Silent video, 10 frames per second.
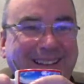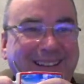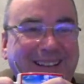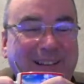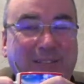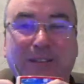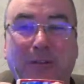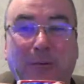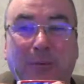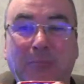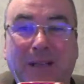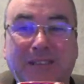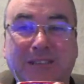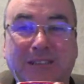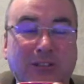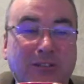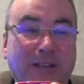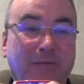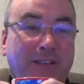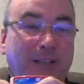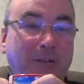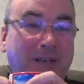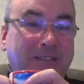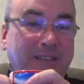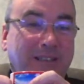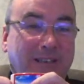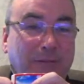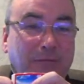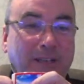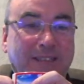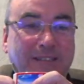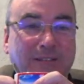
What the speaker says: I've had a couple of messages on that video actually of late.